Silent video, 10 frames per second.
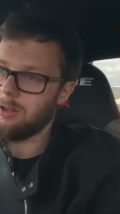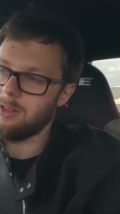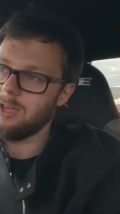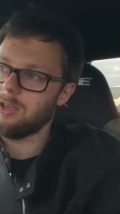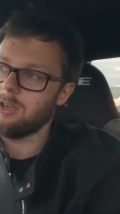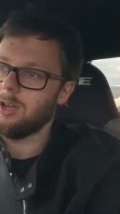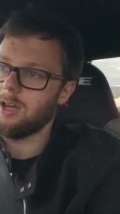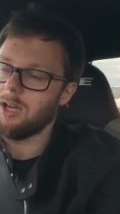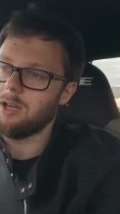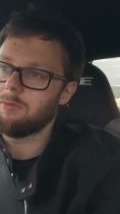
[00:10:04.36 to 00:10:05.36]
I think,
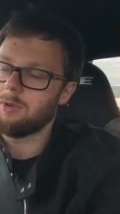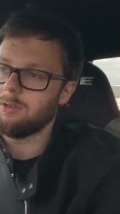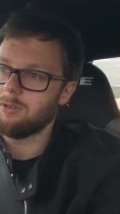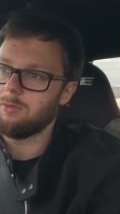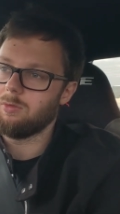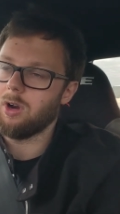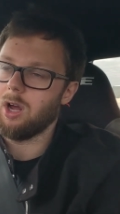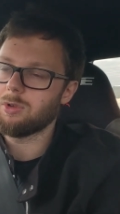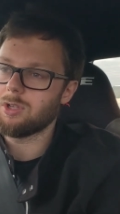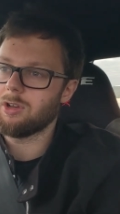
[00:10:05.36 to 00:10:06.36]
when
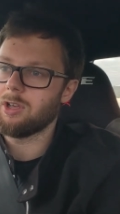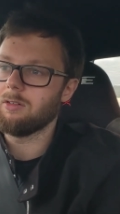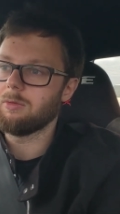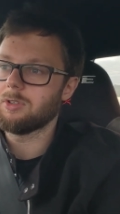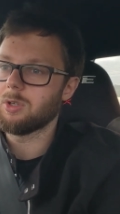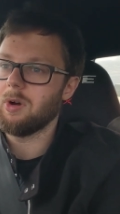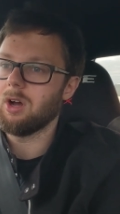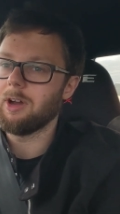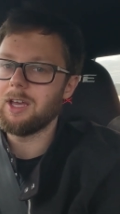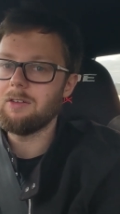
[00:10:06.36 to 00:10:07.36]
I was looking to buy
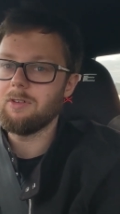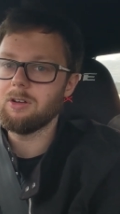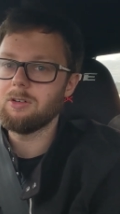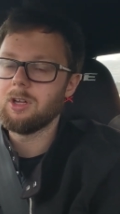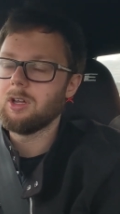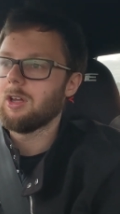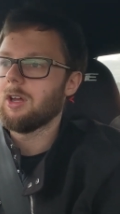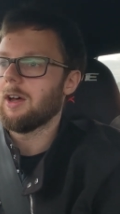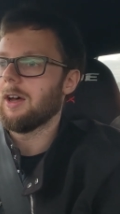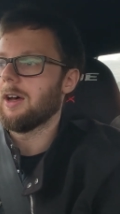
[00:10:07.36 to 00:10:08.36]
my Evo.
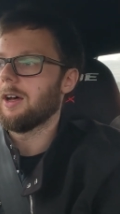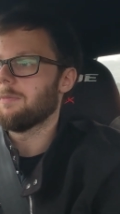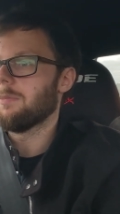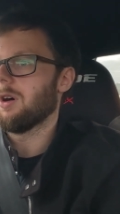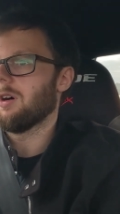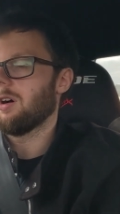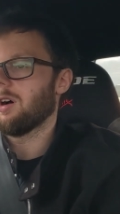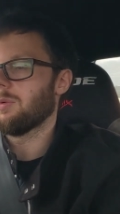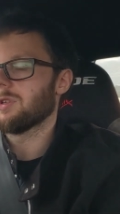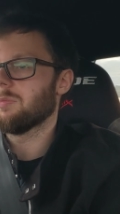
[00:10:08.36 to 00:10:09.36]

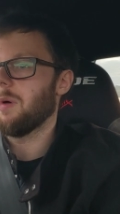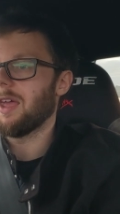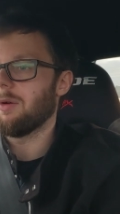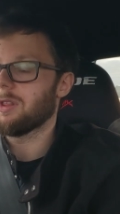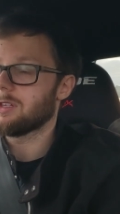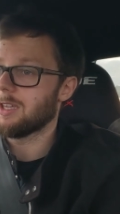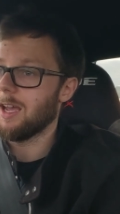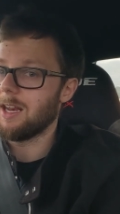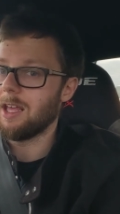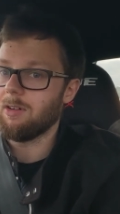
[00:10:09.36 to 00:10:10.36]
I was debating whether to
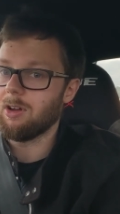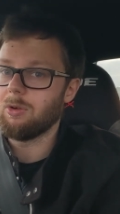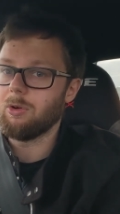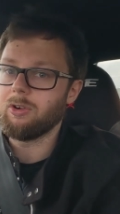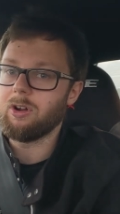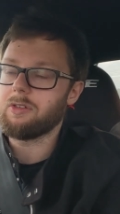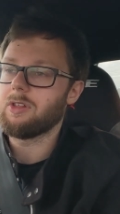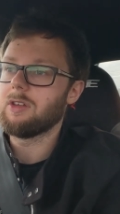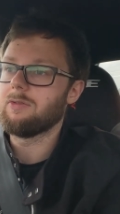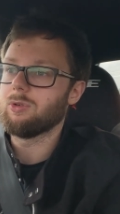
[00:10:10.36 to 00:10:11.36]
get an Evo or an
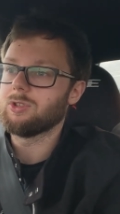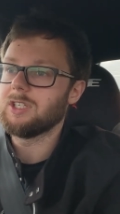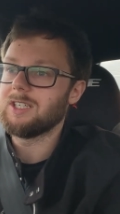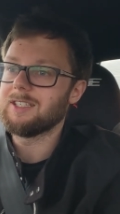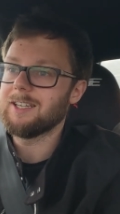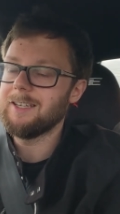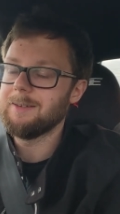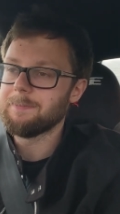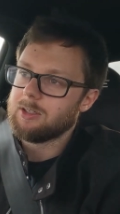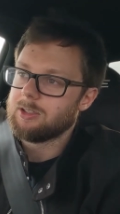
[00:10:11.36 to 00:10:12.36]
R34
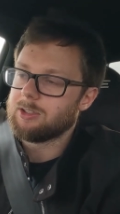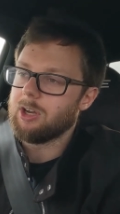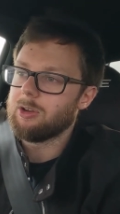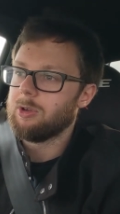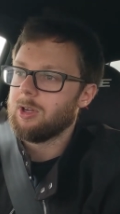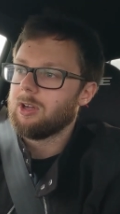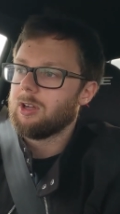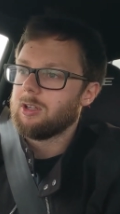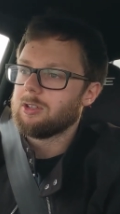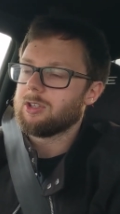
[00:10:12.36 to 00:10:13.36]
GTT.
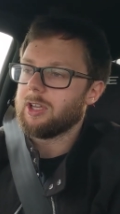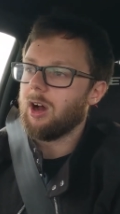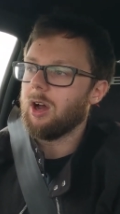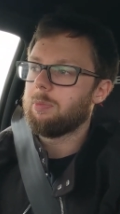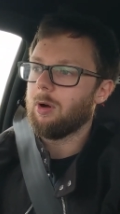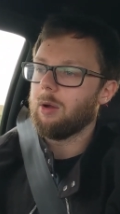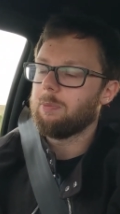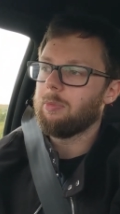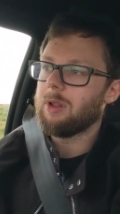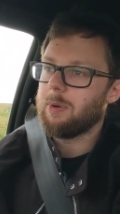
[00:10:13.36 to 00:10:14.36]
So yeah, I
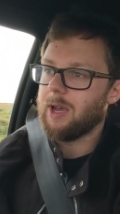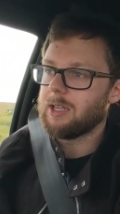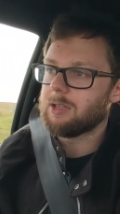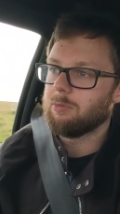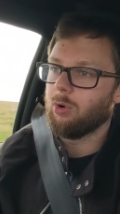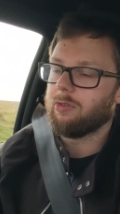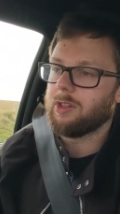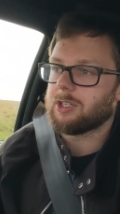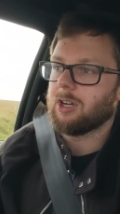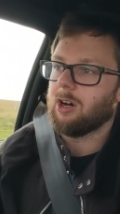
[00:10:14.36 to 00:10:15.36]
probably paid more for
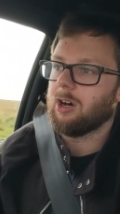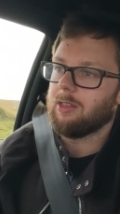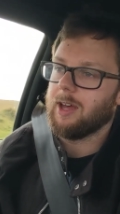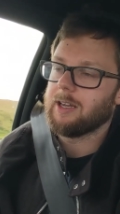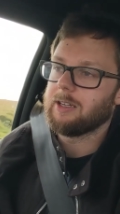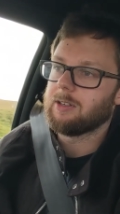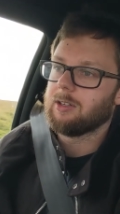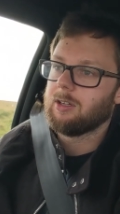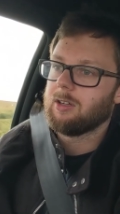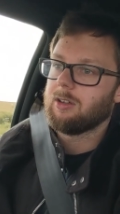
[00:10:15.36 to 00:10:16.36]
this car
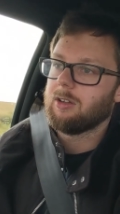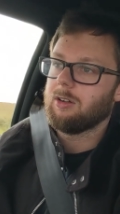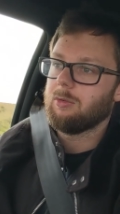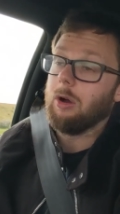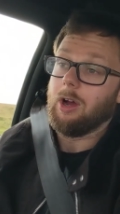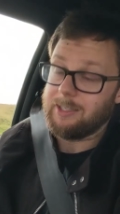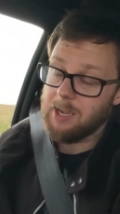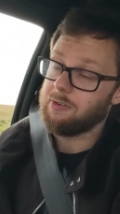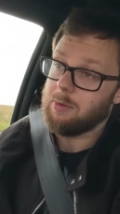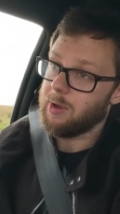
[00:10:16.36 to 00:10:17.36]
than, well, I
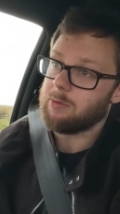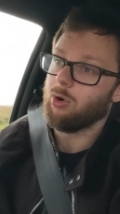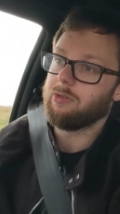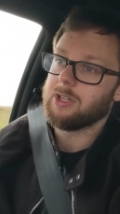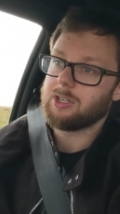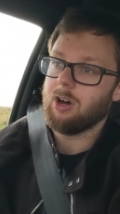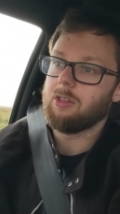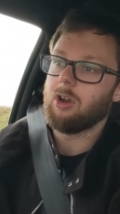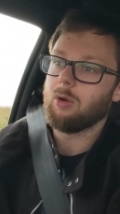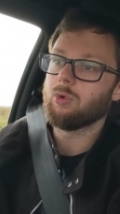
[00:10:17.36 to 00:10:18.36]
definitely paid more for this car
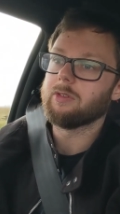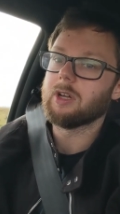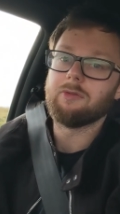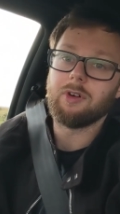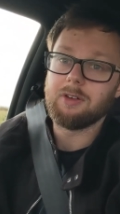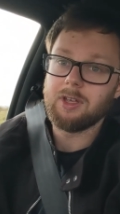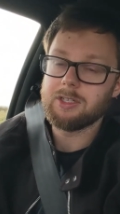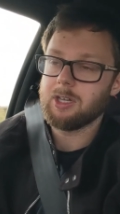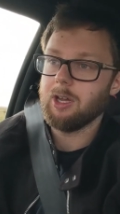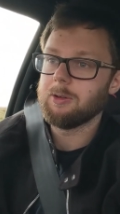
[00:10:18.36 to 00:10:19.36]
than I would have done 5
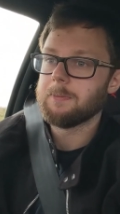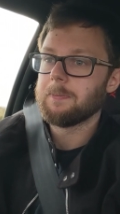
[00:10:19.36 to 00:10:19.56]
years ago.